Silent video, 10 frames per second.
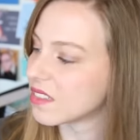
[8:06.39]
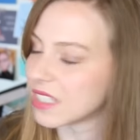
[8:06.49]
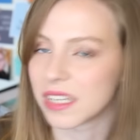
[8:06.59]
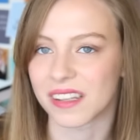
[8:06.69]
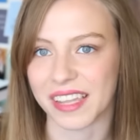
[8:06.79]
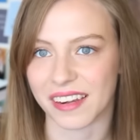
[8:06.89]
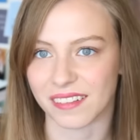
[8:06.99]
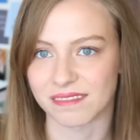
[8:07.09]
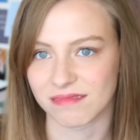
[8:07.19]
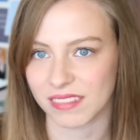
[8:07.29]
to
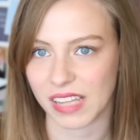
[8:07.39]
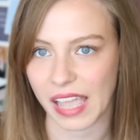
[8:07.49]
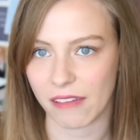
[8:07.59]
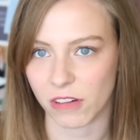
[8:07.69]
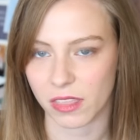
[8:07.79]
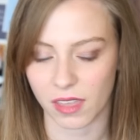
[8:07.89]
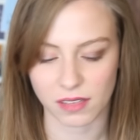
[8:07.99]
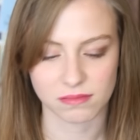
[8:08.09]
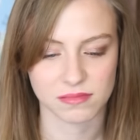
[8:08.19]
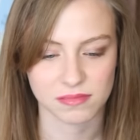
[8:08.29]
clean, like,
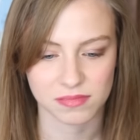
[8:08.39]
everything.